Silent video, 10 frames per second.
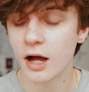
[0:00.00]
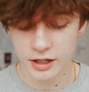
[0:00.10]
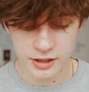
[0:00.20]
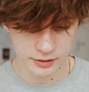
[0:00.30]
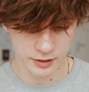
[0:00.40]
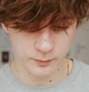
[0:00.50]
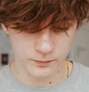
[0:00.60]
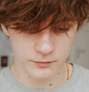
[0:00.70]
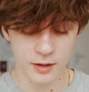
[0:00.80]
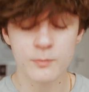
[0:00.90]
I eat
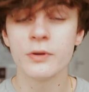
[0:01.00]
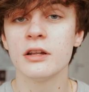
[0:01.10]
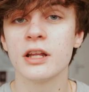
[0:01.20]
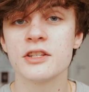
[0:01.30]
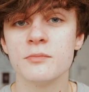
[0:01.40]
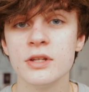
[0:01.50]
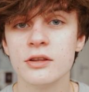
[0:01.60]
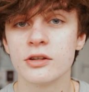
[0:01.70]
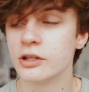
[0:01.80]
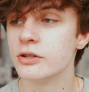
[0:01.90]
a bit less
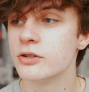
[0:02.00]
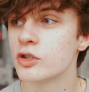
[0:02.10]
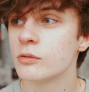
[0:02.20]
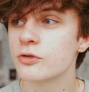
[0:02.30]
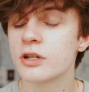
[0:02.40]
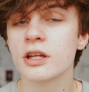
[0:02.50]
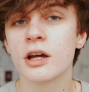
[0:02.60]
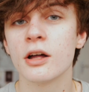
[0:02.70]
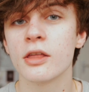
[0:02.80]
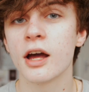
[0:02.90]
meat than I used to. I'm trying to
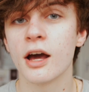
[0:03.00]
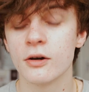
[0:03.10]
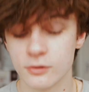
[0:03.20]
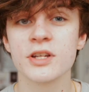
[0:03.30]
cut that out.